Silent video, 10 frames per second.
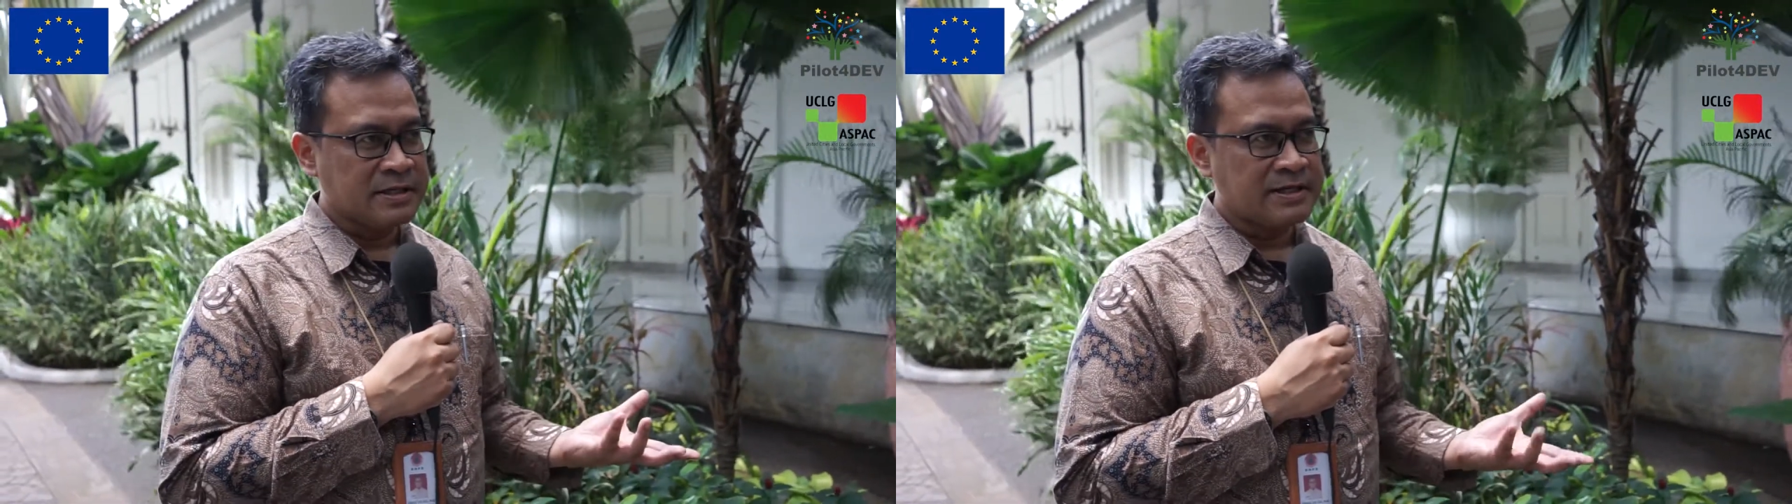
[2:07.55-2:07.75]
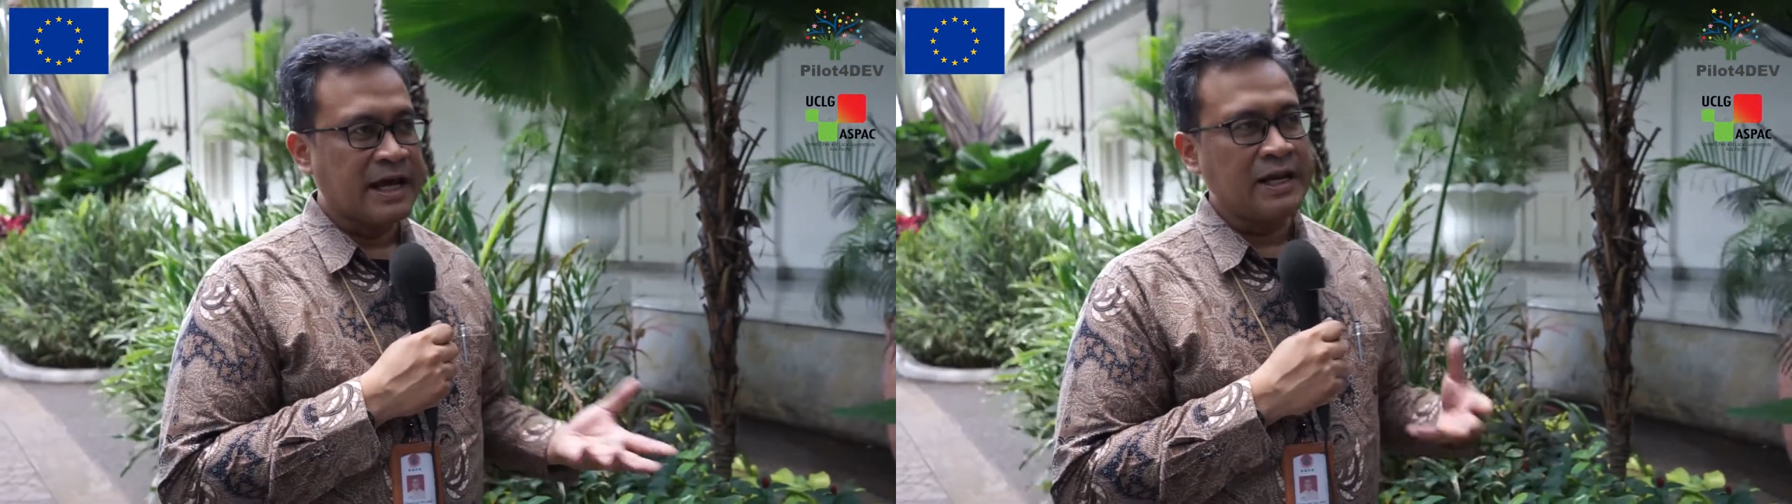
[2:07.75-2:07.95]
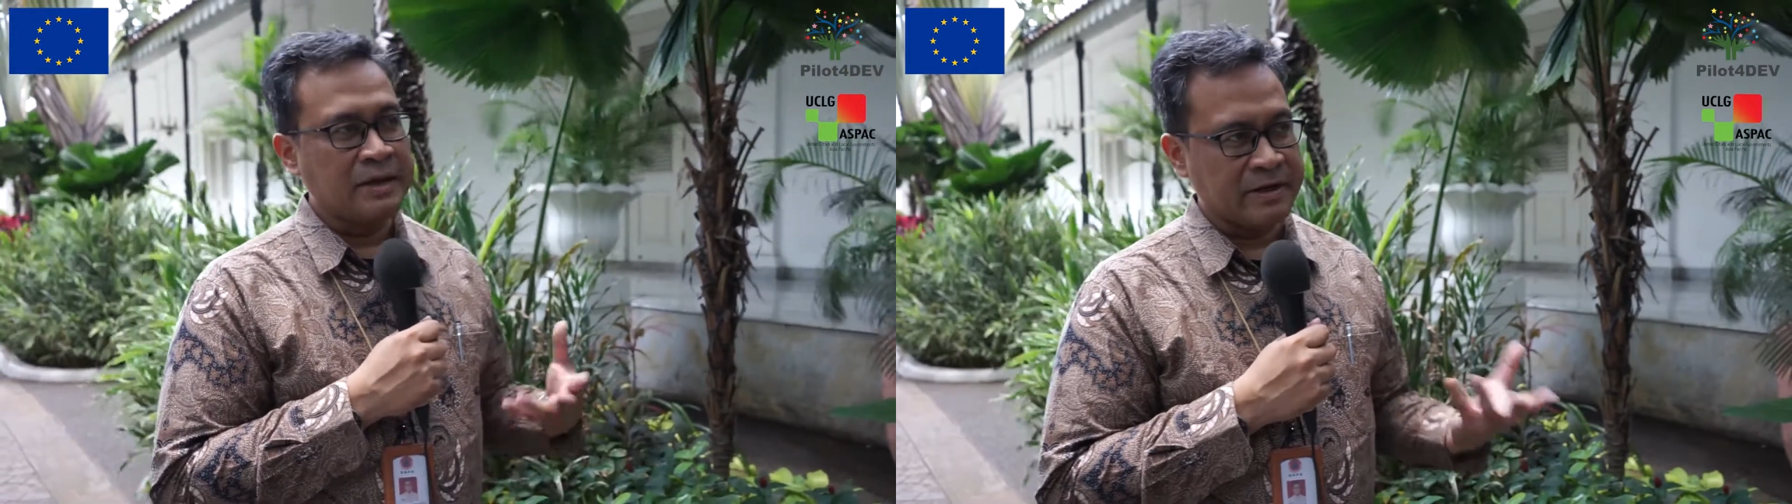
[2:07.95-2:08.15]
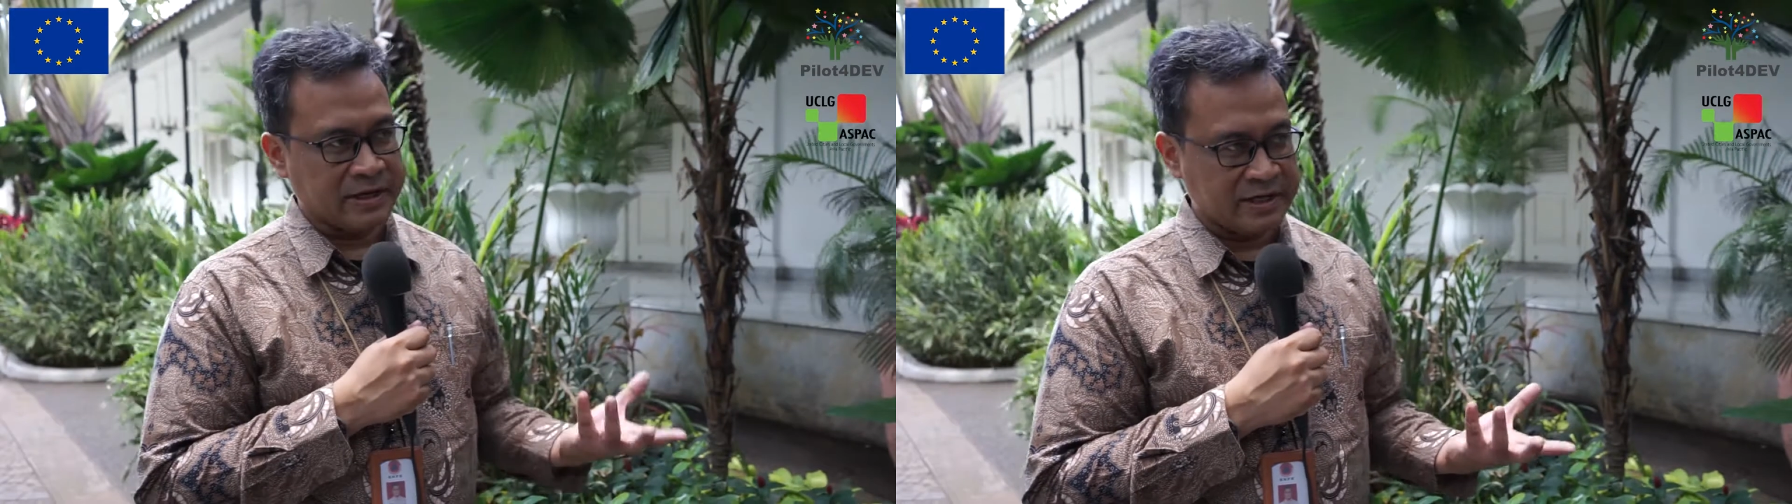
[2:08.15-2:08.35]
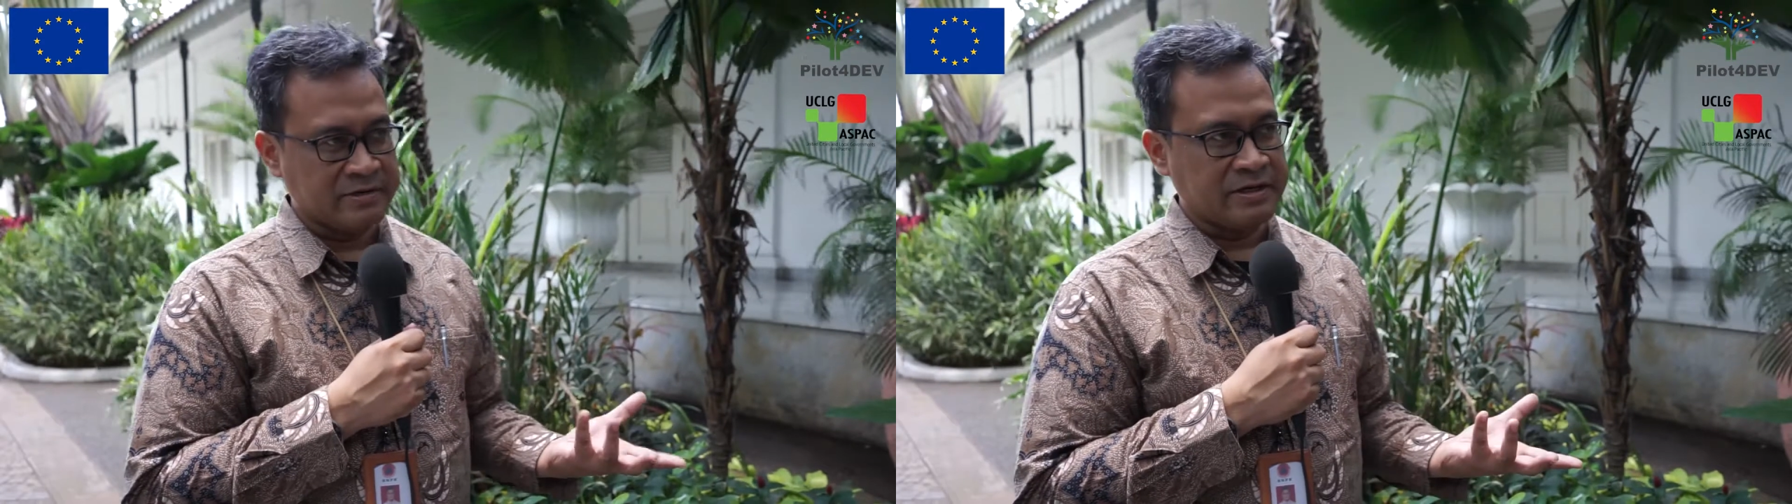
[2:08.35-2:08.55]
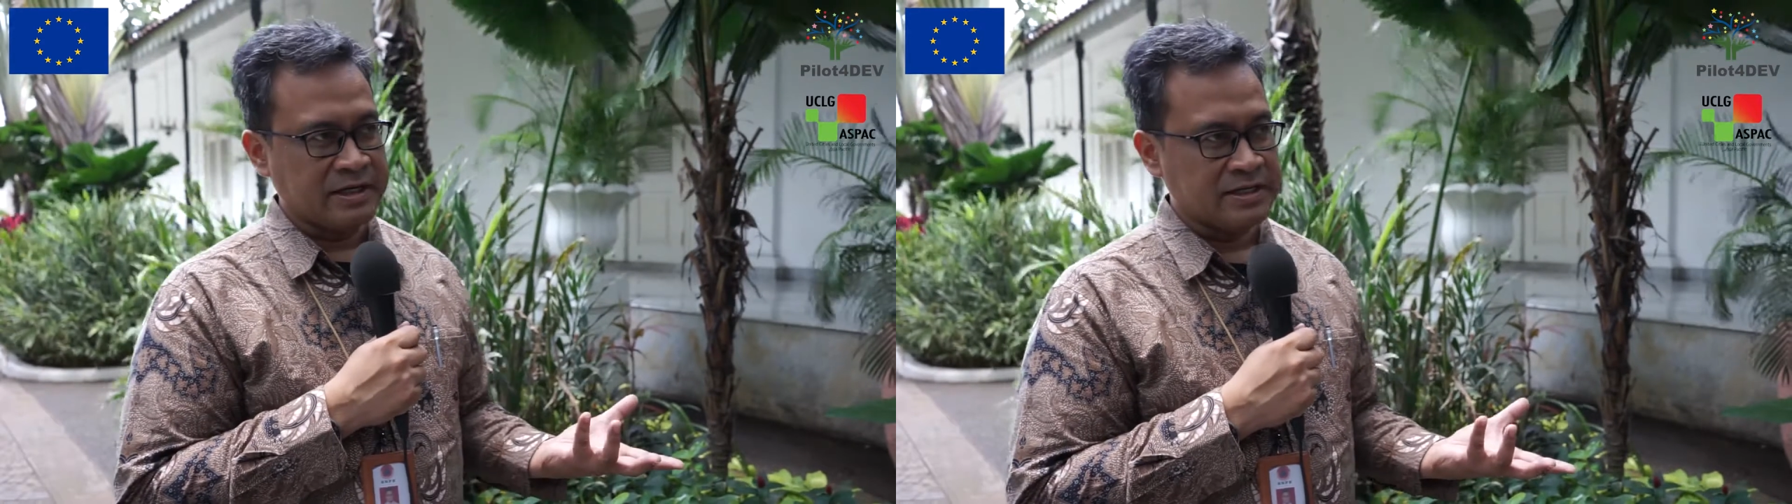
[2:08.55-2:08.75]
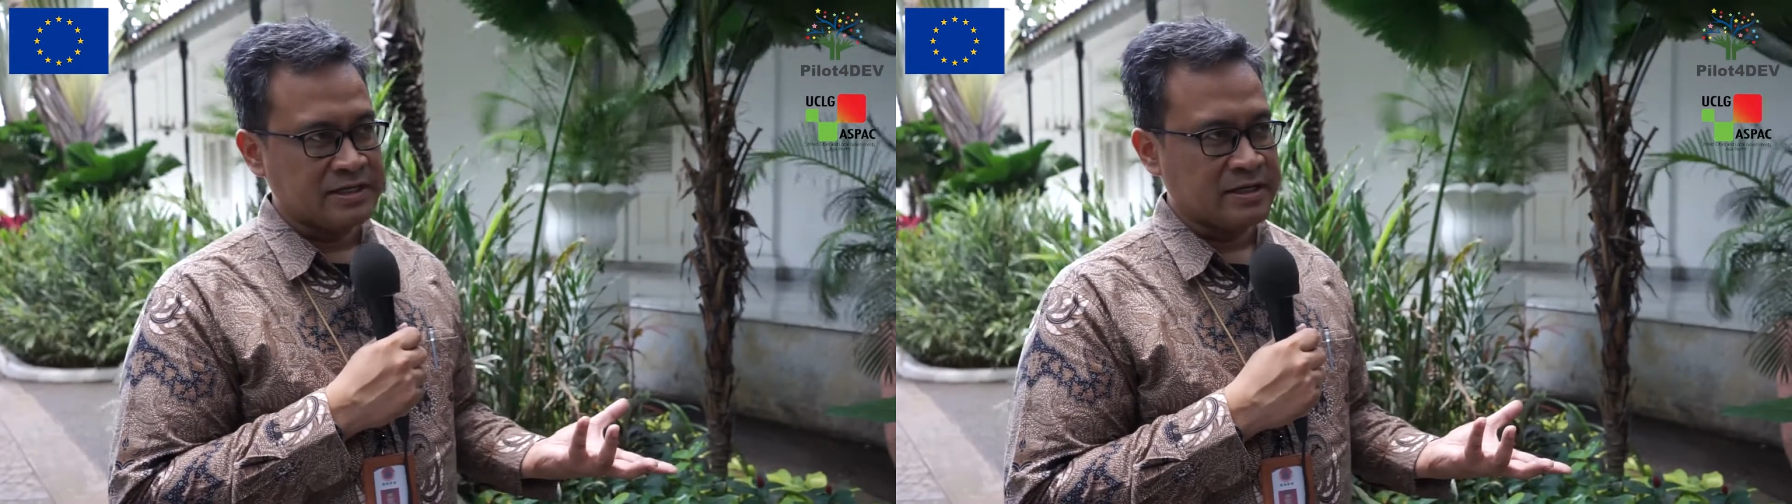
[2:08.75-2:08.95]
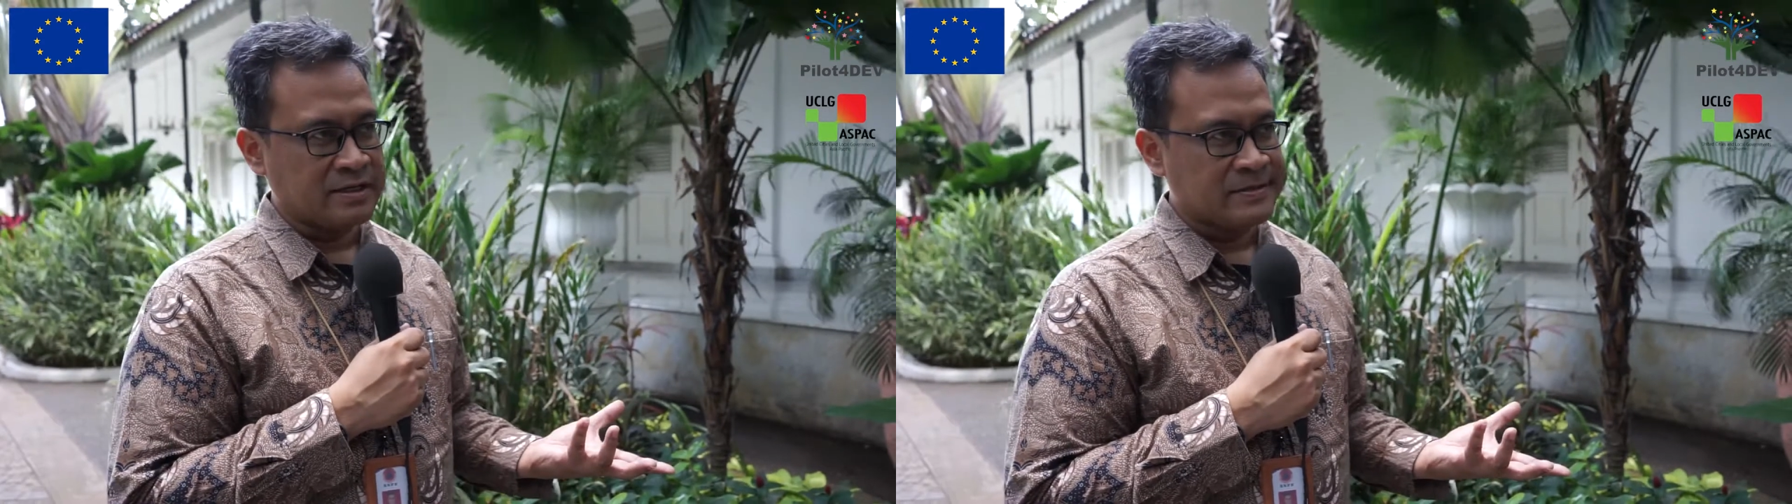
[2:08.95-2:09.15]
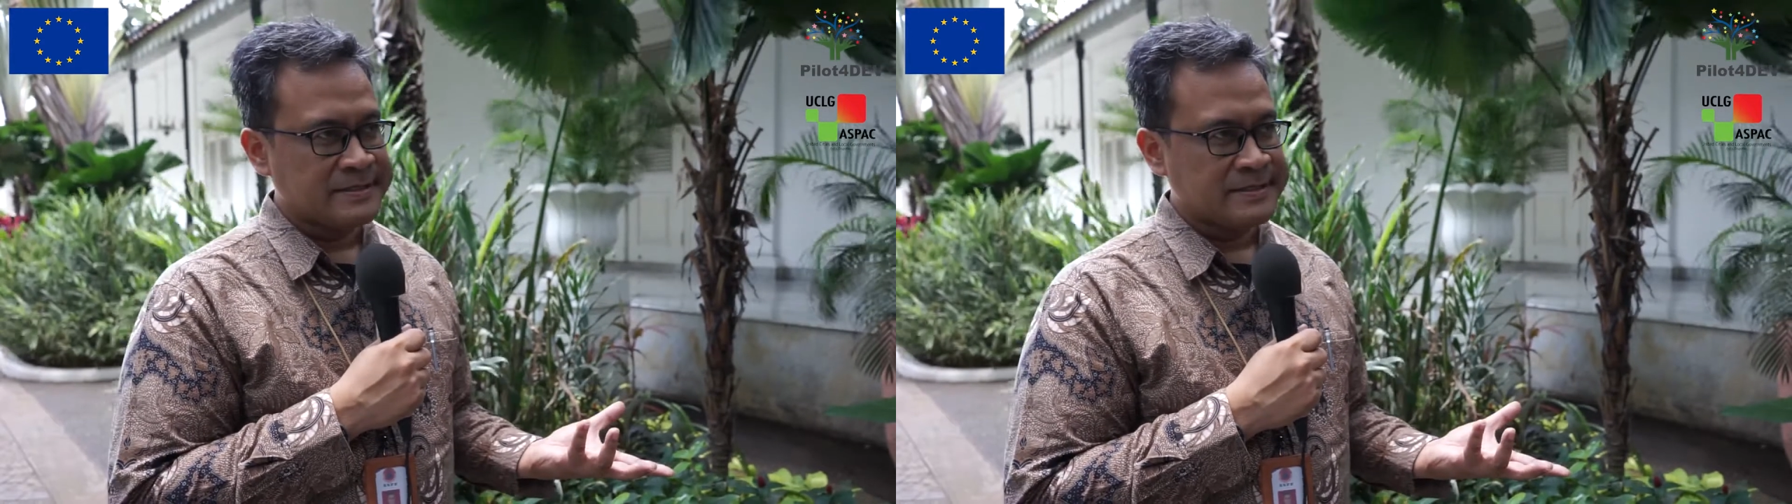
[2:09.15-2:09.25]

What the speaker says: dynamic in Indonesia.